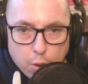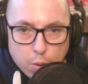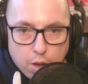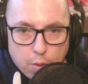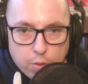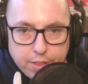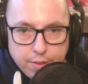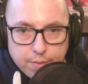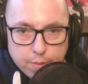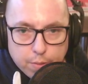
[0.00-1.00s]
uh, what
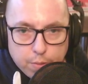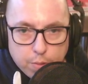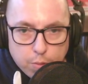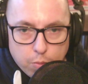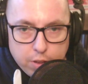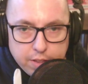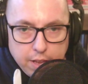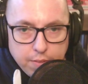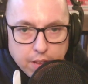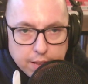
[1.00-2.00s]
they've what
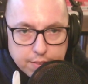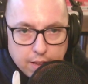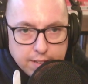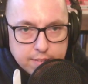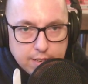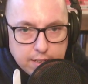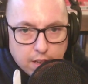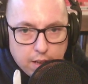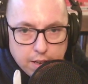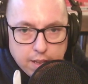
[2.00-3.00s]
Dave has nicely
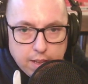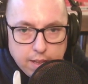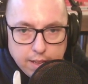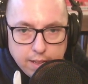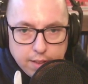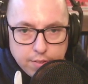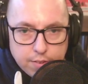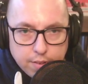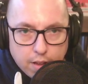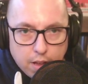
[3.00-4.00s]
done
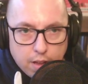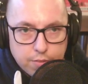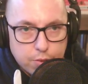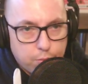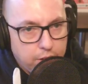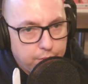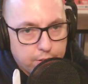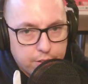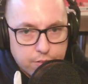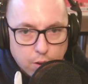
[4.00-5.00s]
is uh, just waiting
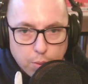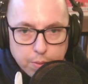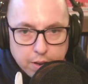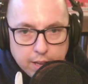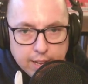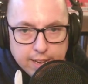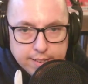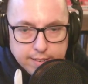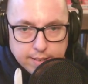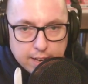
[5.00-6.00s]
for this to open.
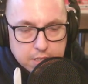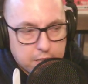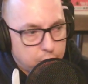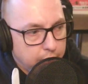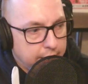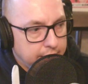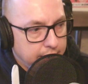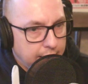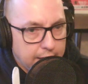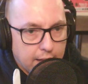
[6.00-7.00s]
Is he's actually
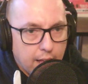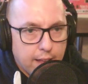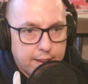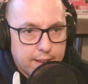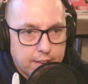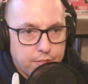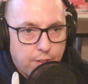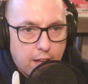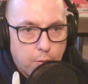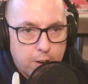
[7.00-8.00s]
created a uh, a text
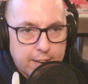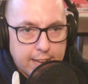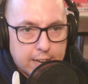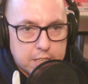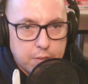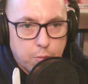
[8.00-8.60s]
file where he actually